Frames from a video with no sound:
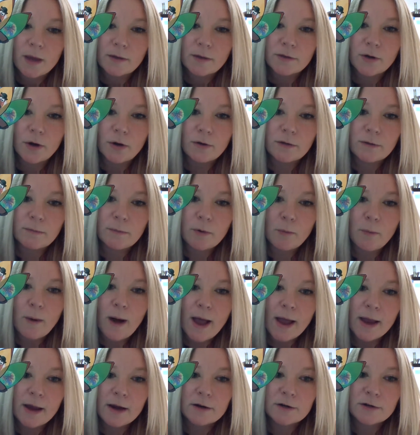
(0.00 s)
throw them
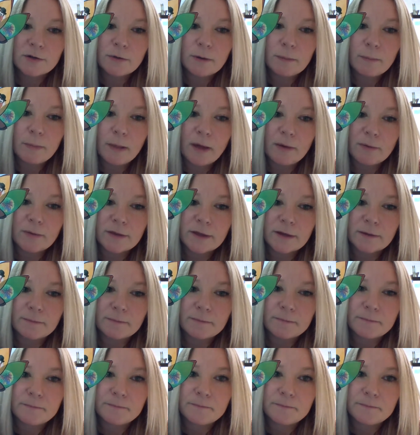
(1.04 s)
away or do we play with them?